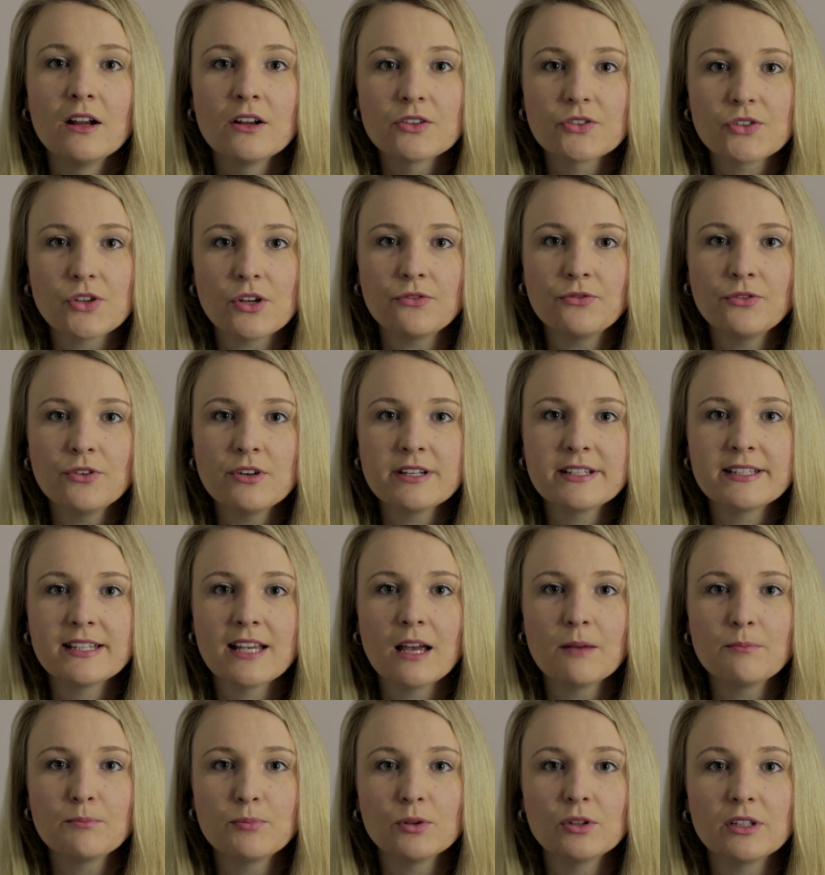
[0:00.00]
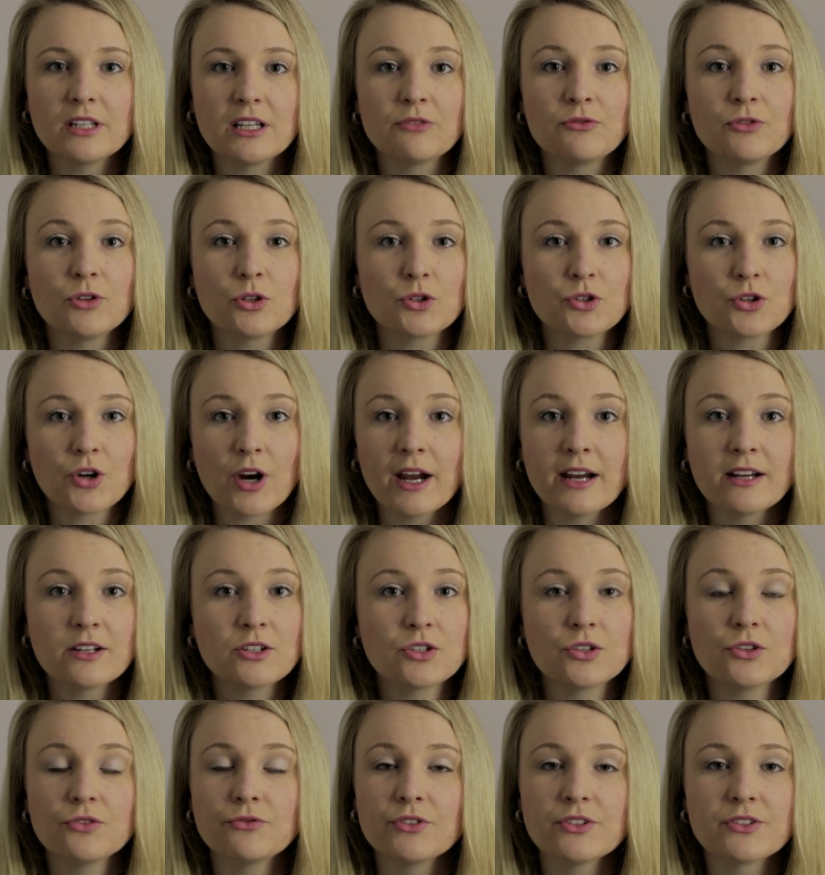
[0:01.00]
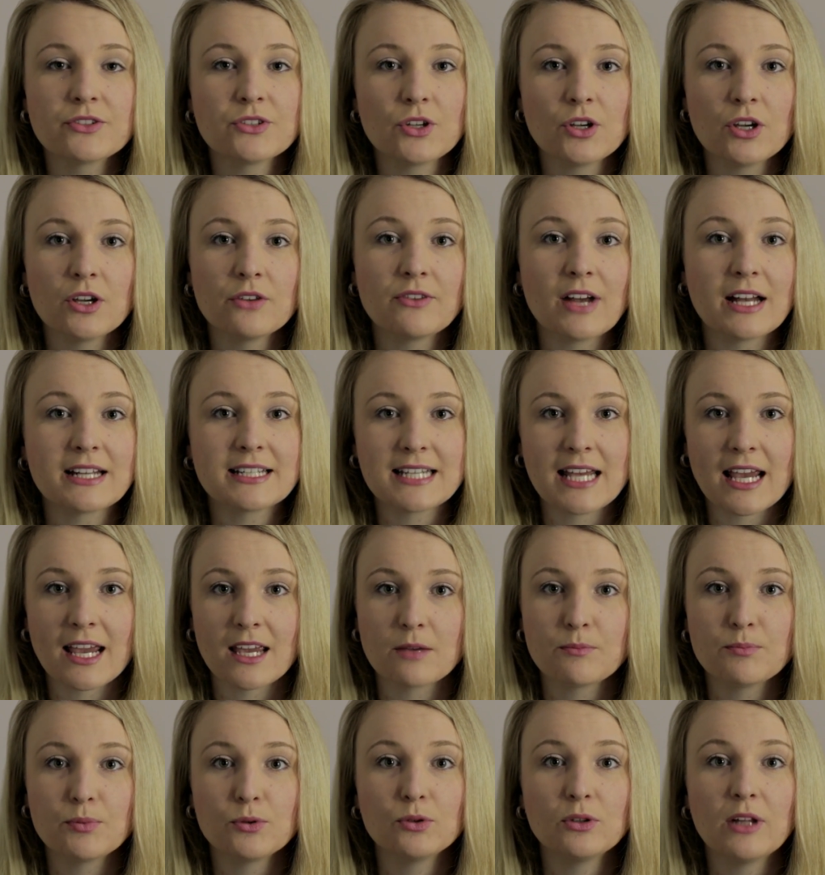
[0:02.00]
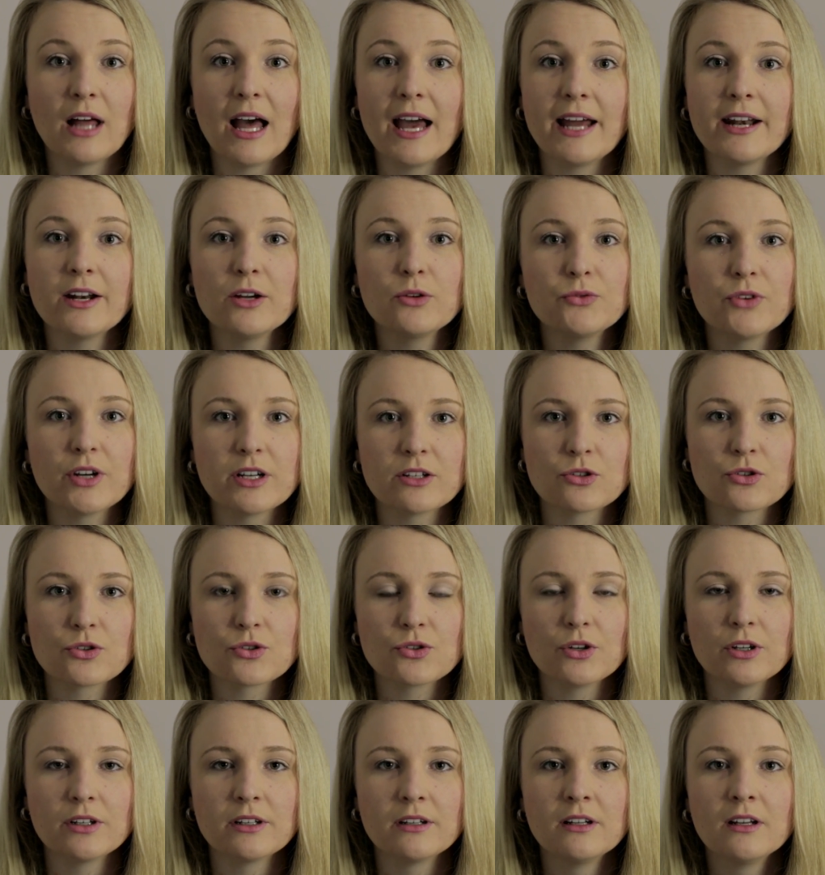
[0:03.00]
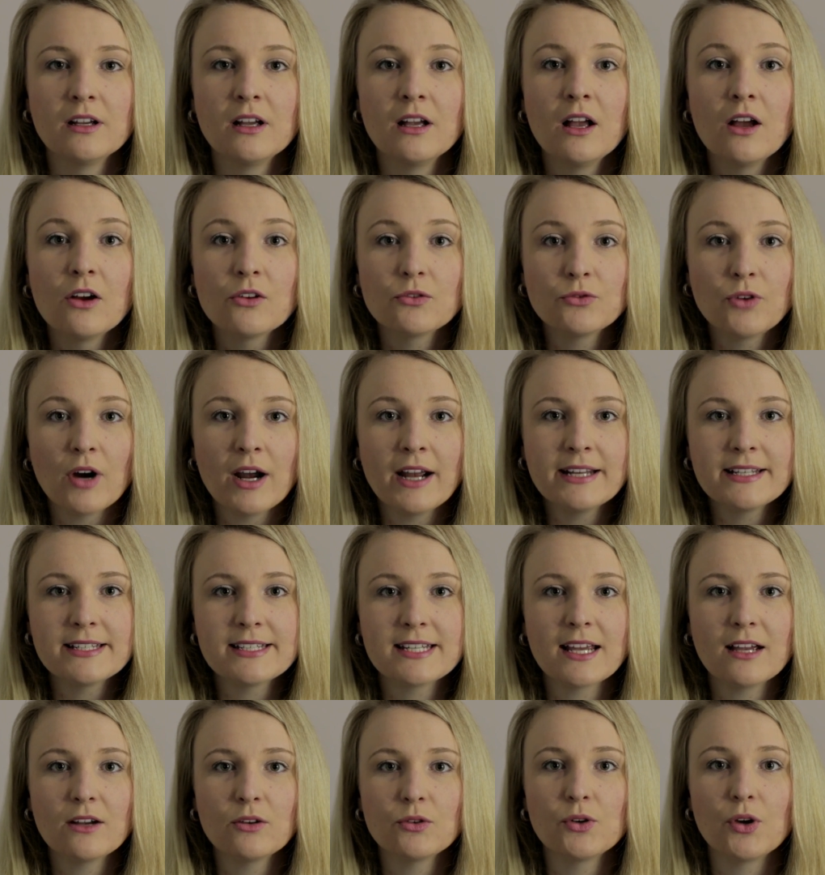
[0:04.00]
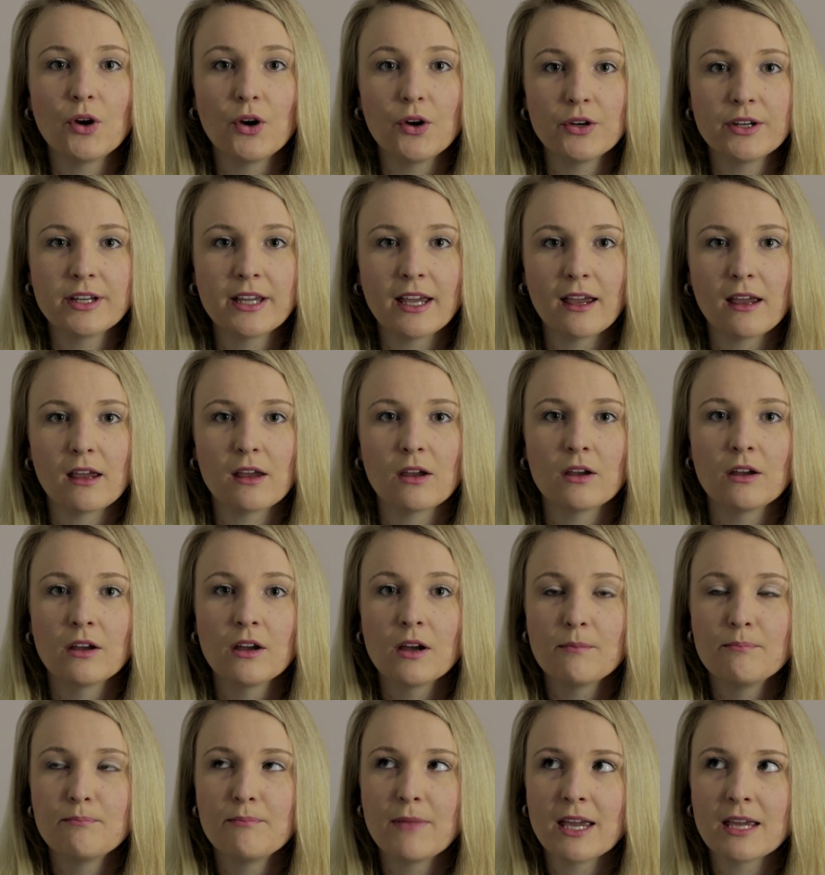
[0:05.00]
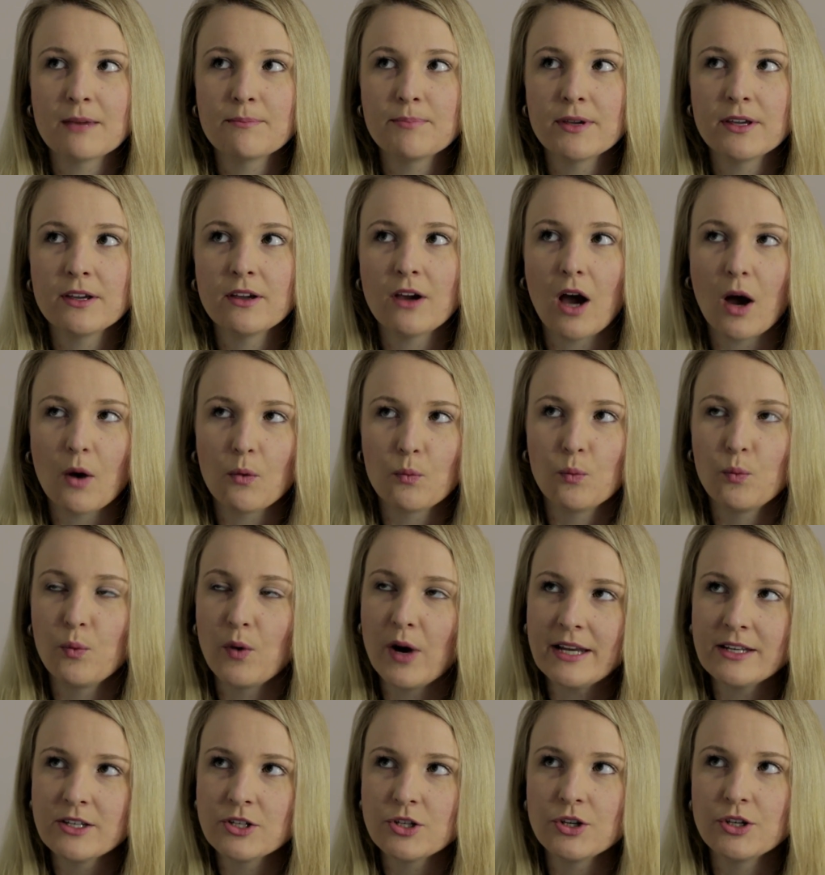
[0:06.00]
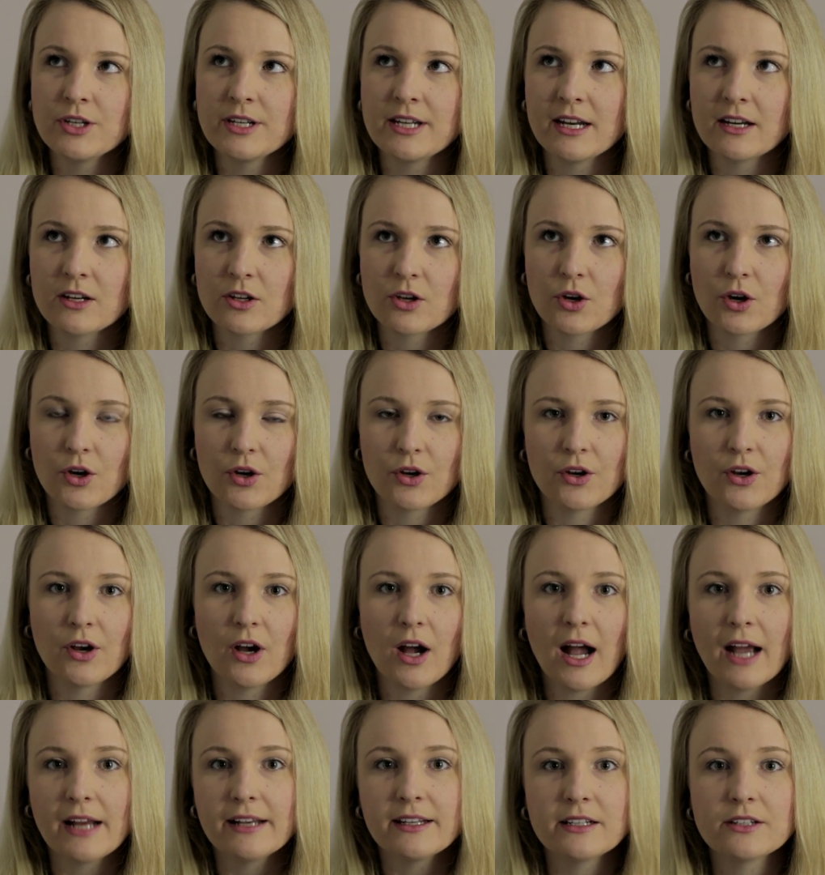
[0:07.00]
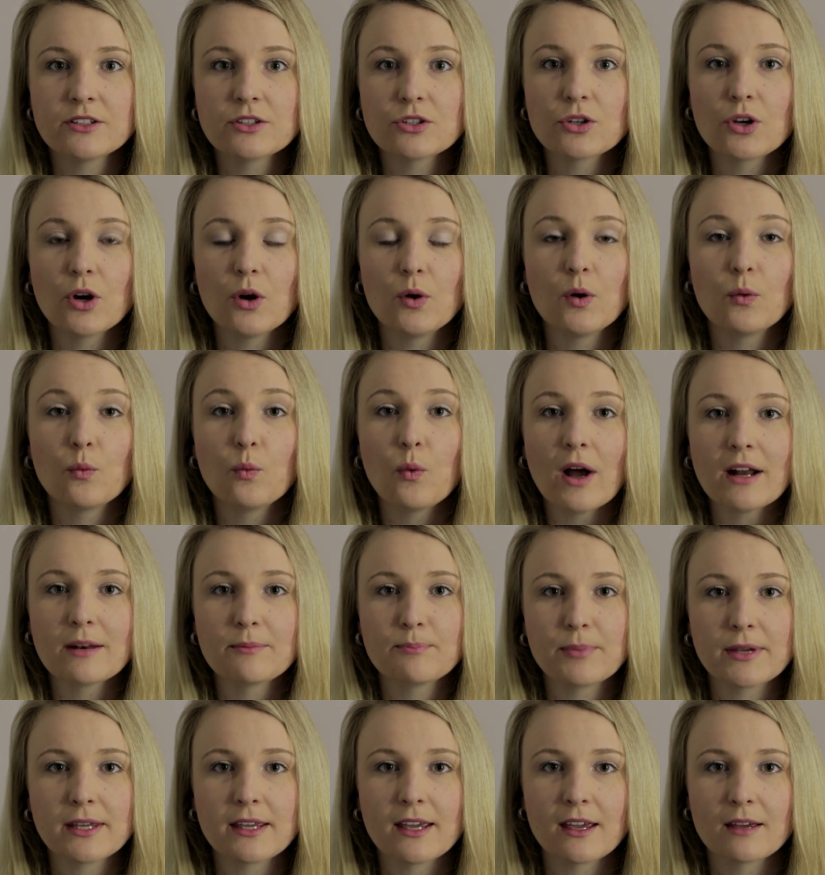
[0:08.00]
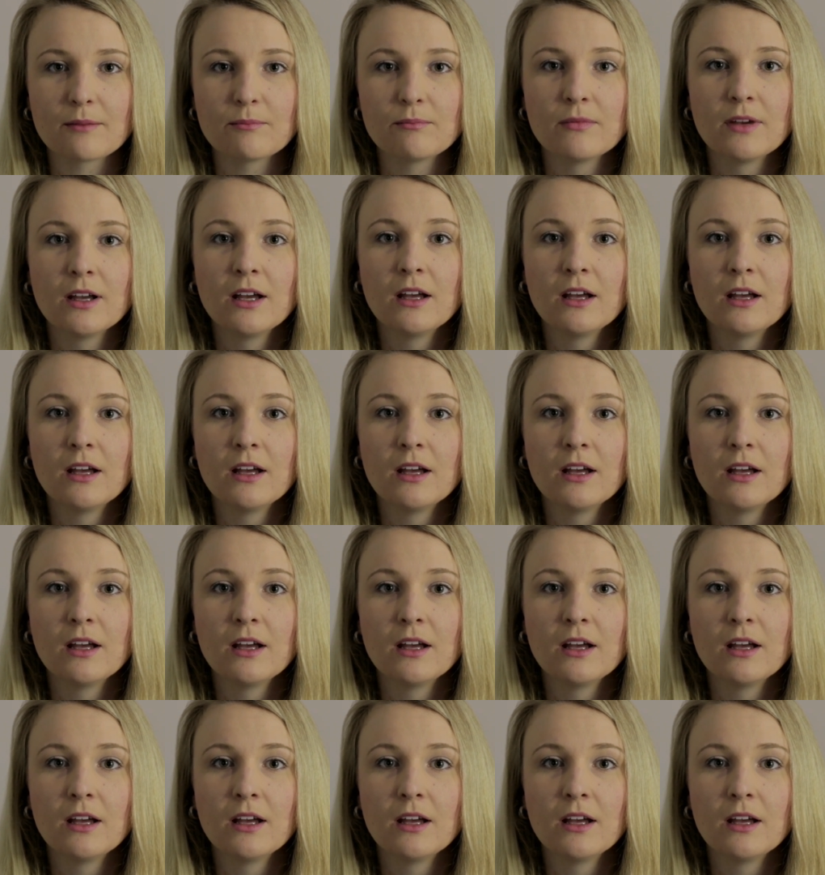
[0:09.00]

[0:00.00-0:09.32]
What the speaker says: So for example, if you're trying to reserve a table at a restaurant, write down, okay, maybe when do you need to go? I need to go at 1 p.m.